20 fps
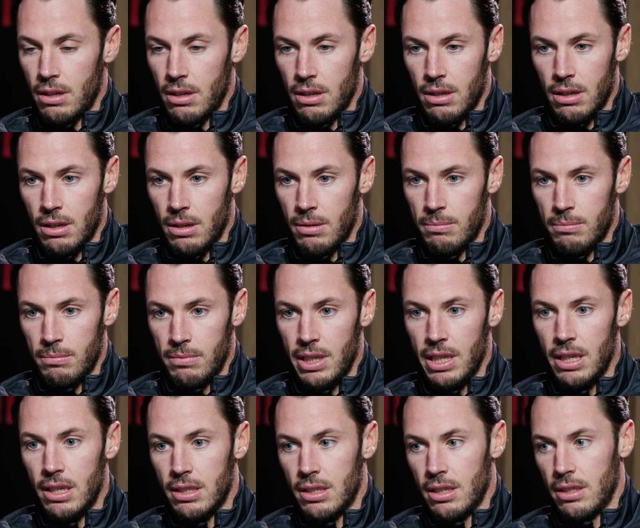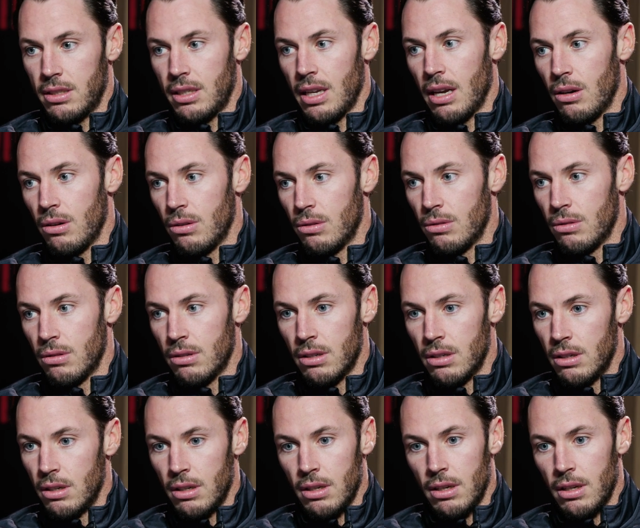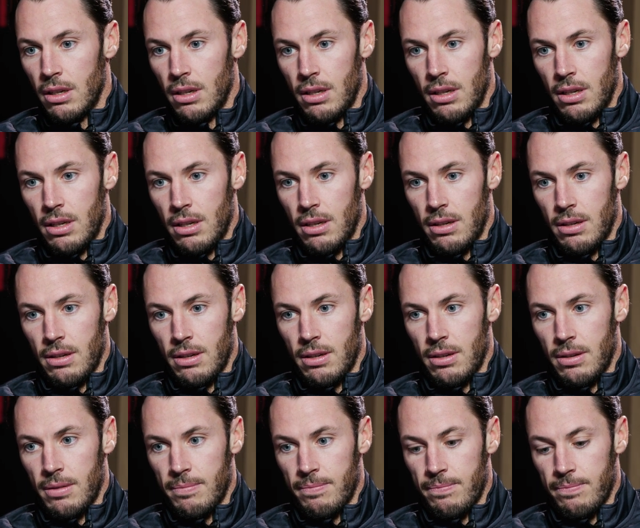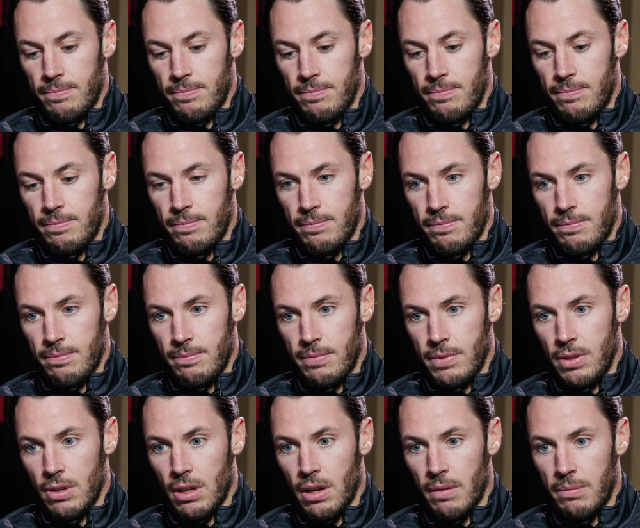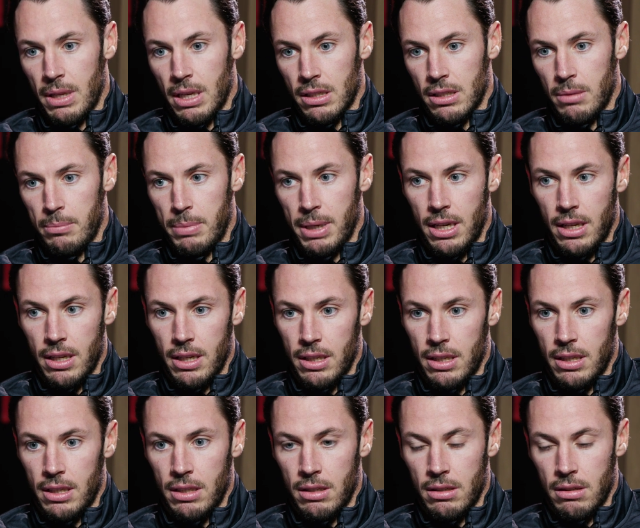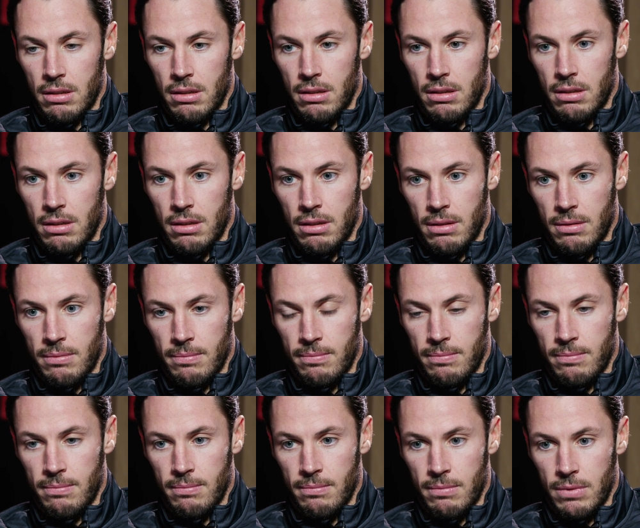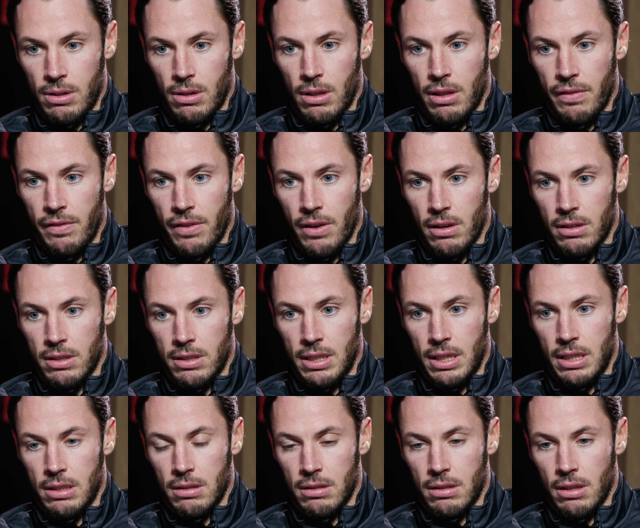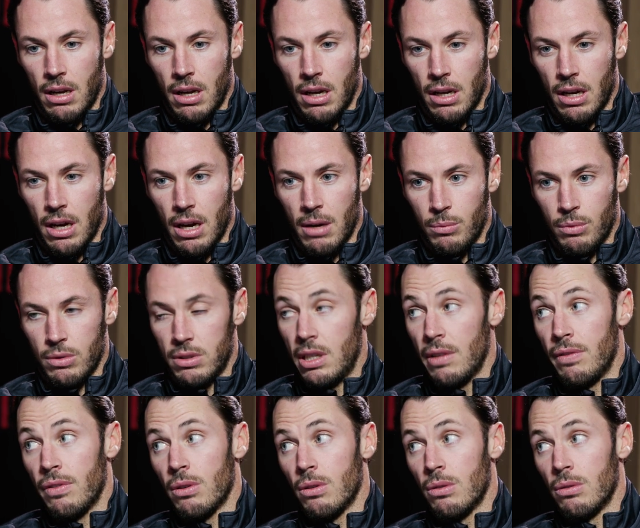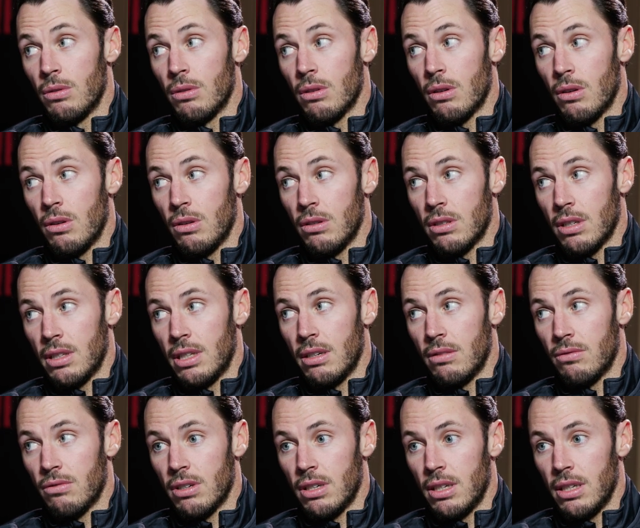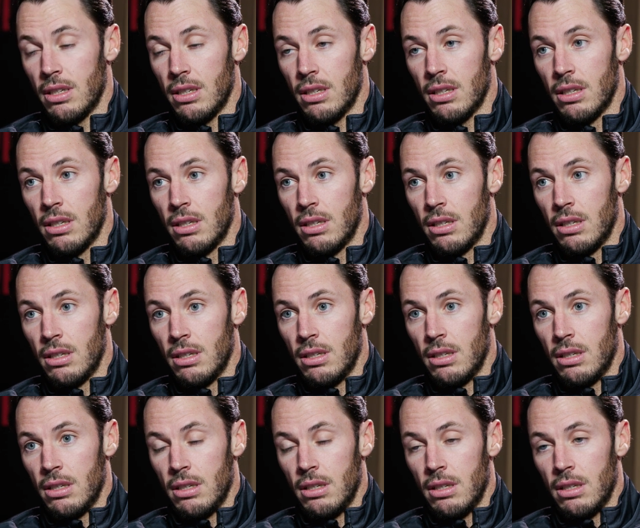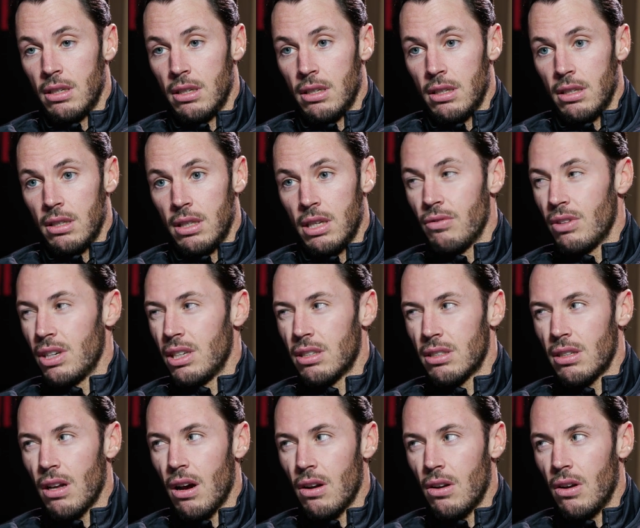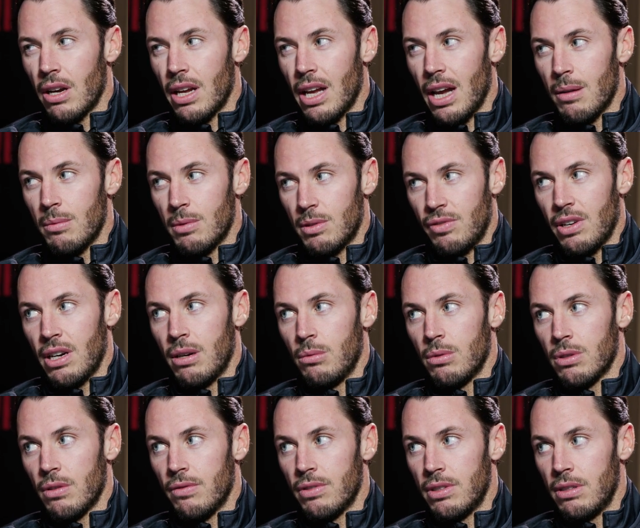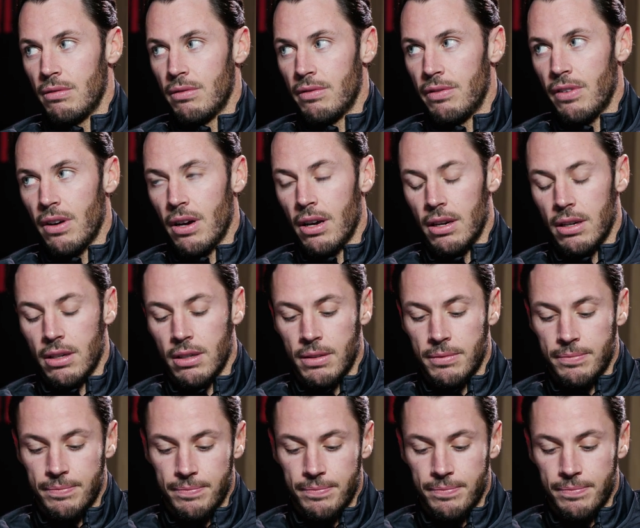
um, needed to settle, um, you know, given that stability. Um, you know, the first season that I come was difficult because I didn't really, didn't really start a lot of games. Frano was obviously on fire,